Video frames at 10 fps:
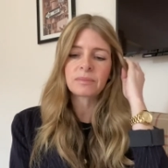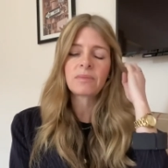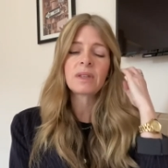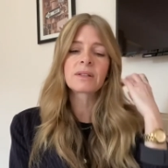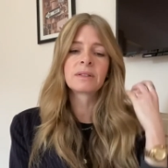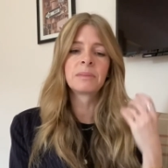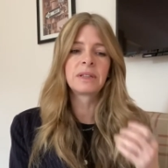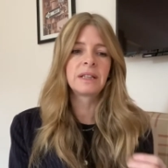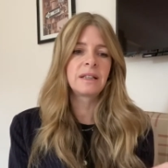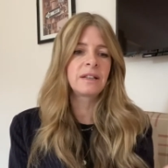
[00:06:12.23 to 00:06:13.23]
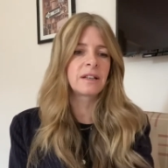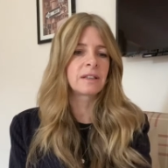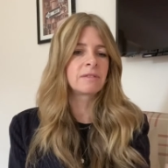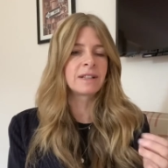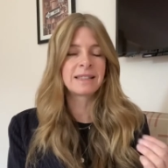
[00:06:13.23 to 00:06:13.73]
somebody
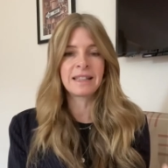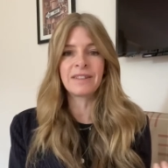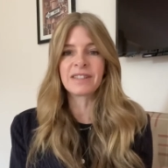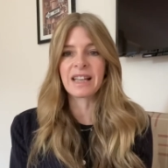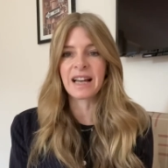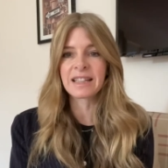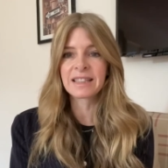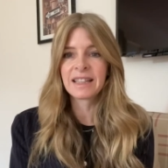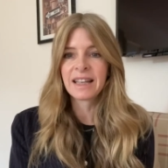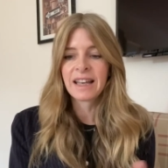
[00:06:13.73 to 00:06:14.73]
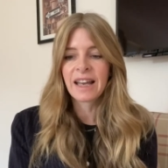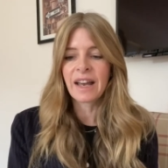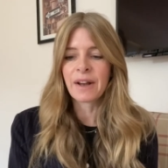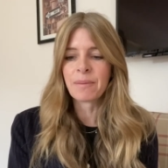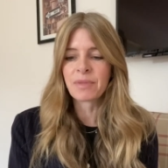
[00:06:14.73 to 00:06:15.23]
that receives that
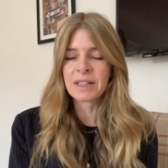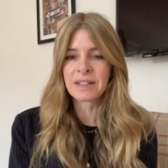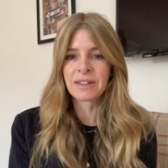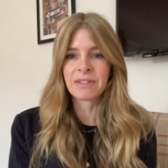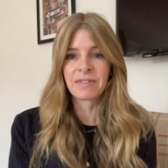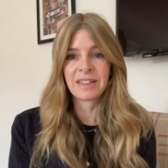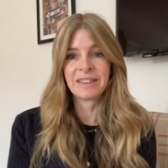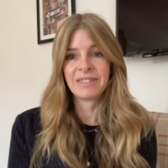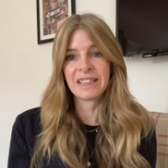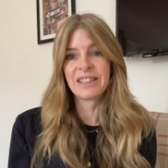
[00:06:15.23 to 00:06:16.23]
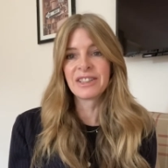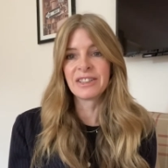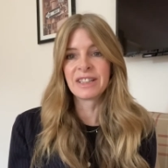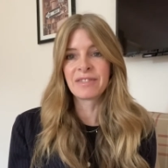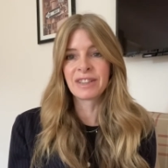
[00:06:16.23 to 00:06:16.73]
is going to feel really
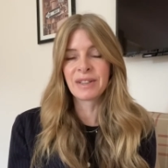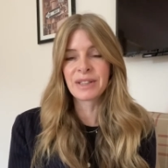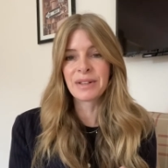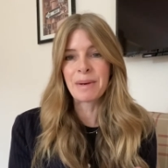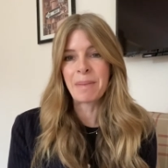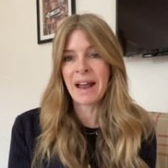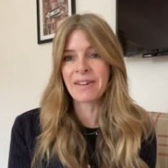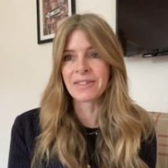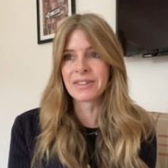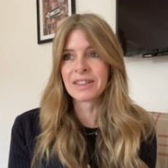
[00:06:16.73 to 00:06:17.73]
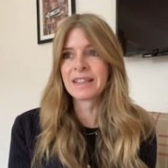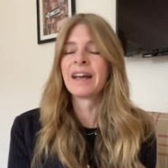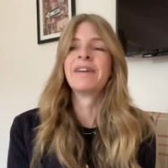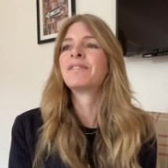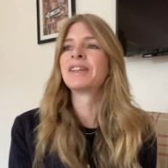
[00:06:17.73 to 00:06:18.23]
good, even though it's only
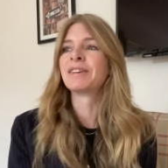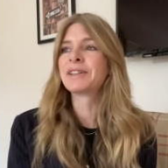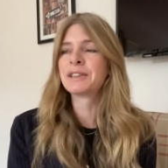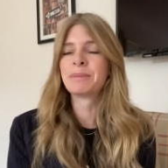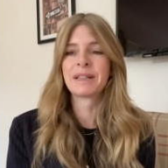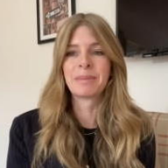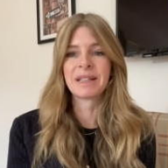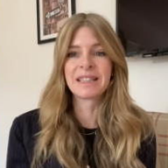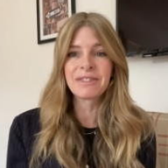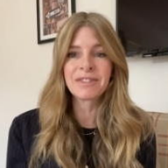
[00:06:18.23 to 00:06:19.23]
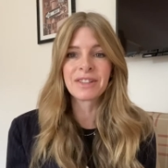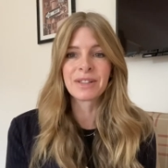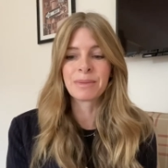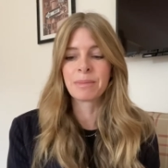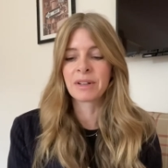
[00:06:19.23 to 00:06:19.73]
£1. It could make a big difference to
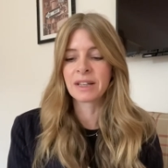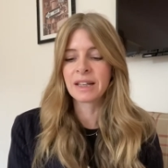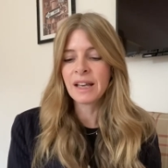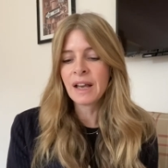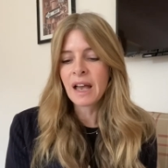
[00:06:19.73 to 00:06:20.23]
somebody.